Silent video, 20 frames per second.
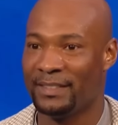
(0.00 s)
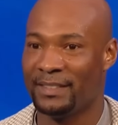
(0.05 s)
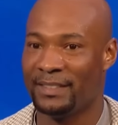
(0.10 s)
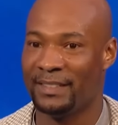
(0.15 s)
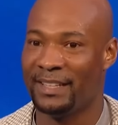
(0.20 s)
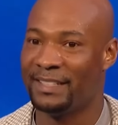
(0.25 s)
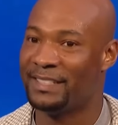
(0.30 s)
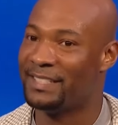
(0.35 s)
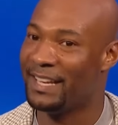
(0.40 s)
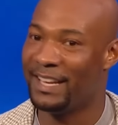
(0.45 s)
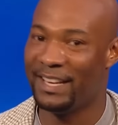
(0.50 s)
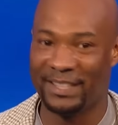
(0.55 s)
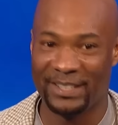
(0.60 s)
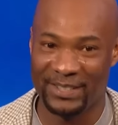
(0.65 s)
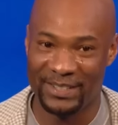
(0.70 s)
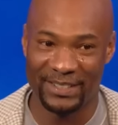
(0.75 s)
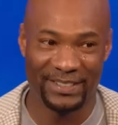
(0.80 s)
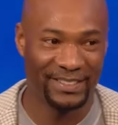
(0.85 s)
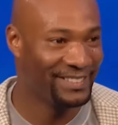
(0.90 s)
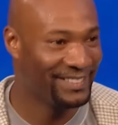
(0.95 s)
They telling you,
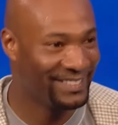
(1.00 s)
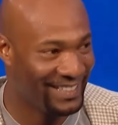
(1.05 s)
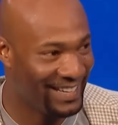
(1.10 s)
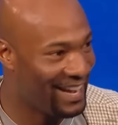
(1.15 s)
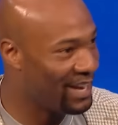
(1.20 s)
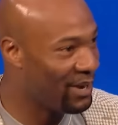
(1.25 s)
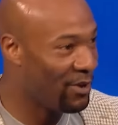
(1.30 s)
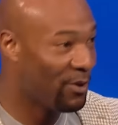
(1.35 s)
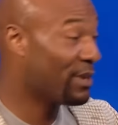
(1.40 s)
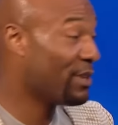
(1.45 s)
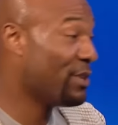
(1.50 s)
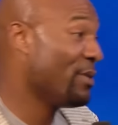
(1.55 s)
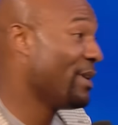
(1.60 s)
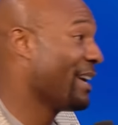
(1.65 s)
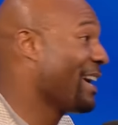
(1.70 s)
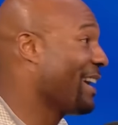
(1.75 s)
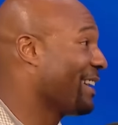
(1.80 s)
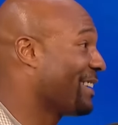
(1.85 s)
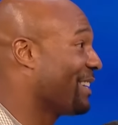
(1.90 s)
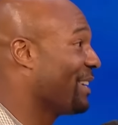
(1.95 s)
I already, you ain't
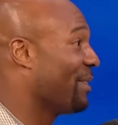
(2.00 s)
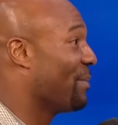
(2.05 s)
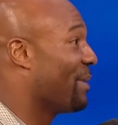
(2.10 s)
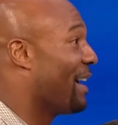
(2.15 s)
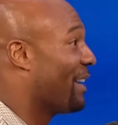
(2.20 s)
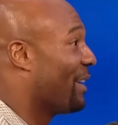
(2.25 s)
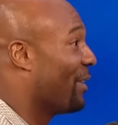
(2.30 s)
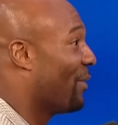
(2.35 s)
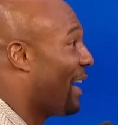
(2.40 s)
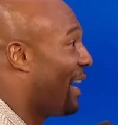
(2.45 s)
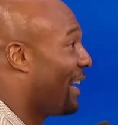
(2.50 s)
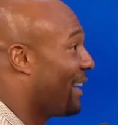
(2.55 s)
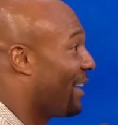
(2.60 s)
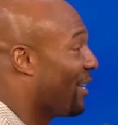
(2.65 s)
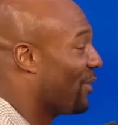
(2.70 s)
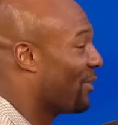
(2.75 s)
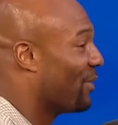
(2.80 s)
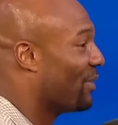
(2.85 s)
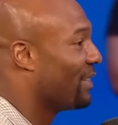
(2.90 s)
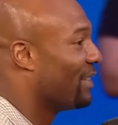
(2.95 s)
got to tell me. I know how they
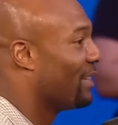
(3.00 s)
go.